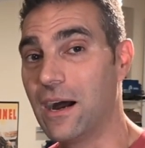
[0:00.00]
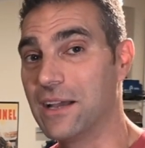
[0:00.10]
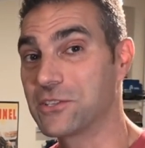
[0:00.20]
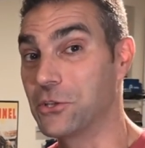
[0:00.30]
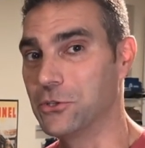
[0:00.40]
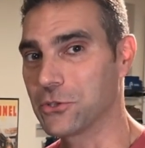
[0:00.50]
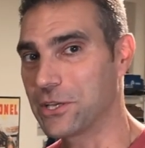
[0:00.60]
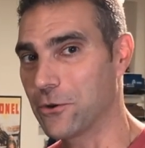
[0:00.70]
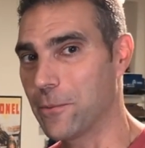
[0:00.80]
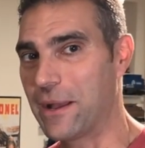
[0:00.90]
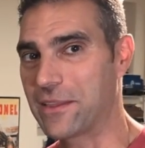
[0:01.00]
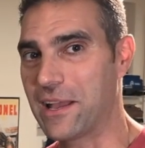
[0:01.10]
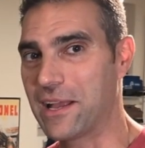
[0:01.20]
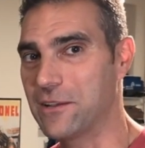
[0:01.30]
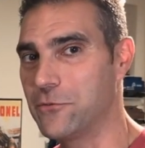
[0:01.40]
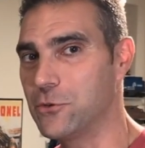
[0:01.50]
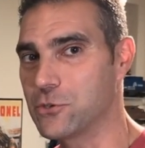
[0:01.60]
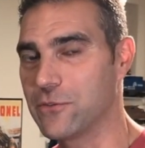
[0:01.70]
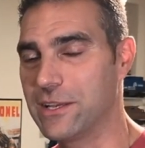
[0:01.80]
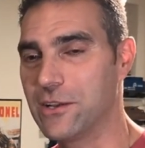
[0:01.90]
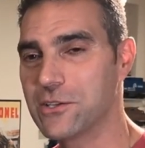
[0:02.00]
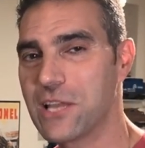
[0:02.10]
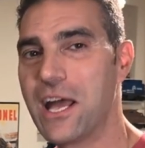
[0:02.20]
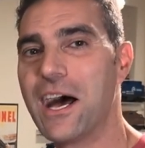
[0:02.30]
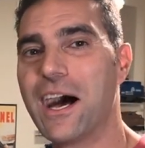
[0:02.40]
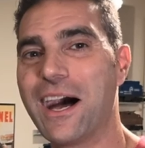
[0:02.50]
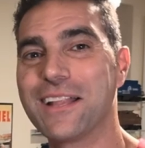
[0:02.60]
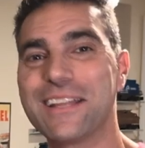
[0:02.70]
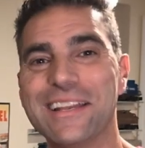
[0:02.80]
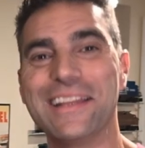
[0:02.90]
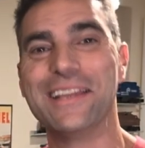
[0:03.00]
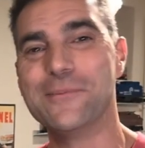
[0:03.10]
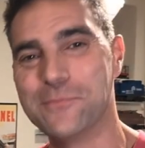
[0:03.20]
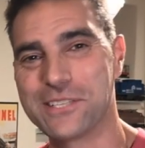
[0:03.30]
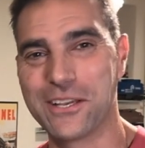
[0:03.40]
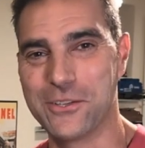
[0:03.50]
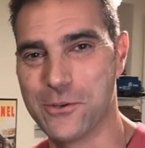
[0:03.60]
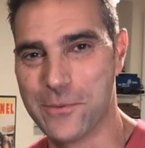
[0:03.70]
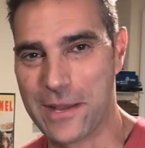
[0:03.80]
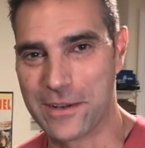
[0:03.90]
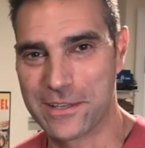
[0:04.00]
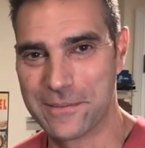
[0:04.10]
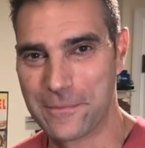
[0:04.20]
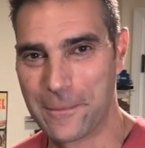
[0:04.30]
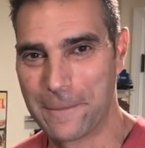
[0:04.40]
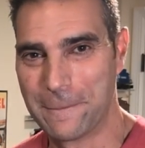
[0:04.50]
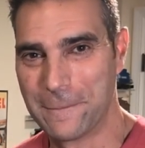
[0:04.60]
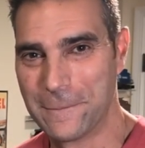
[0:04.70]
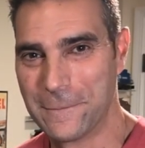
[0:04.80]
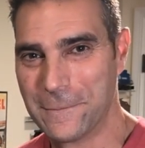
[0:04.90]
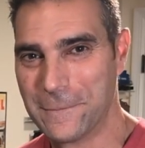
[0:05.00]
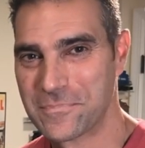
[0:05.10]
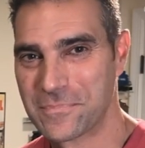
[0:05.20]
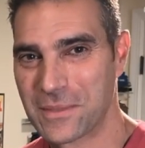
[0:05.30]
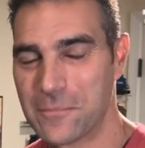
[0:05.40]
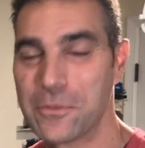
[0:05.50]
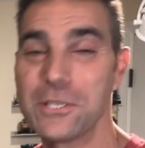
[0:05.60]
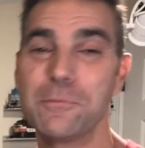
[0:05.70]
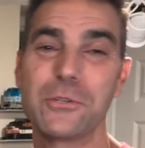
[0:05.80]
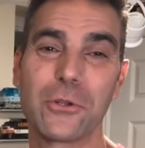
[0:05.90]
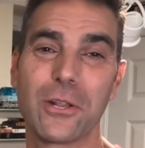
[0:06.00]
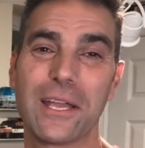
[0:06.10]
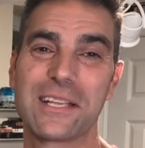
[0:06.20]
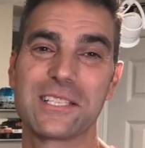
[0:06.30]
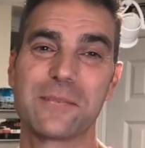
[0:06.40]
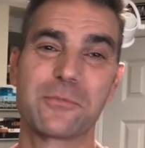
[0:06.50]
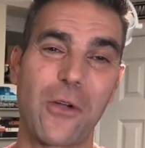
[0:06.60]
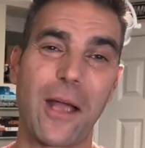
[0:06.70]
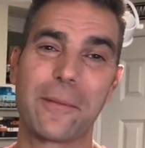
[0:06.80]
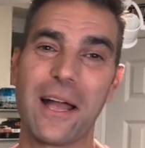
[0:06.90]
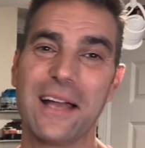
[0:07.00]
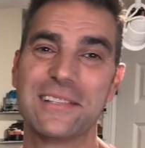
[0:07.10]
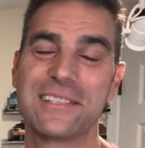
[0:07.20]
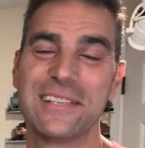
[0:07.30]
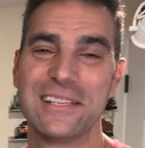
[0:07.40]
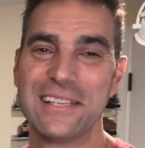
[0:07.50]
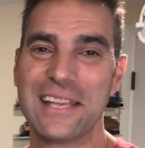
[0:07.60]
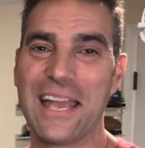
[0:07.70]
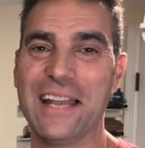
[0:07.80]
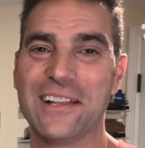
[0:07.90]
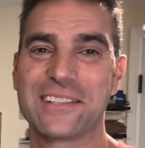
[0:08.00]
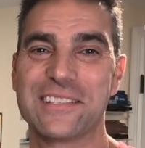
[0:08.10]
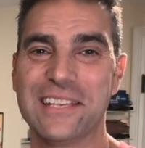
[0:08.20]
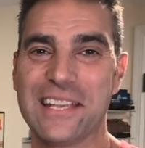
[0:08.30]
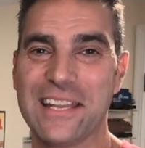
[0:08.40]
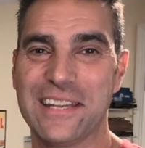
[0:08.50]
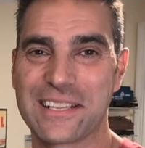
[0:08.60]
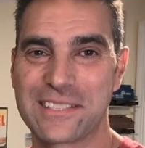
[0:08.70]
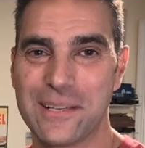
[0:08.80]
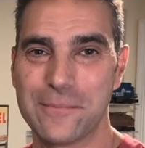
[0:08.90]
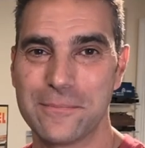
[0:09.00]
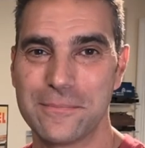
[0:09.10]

So you'll hear about that in future videos. I'll let him tell you about it. Please be sure to like and subscribe, guys, and I'll see you again next time.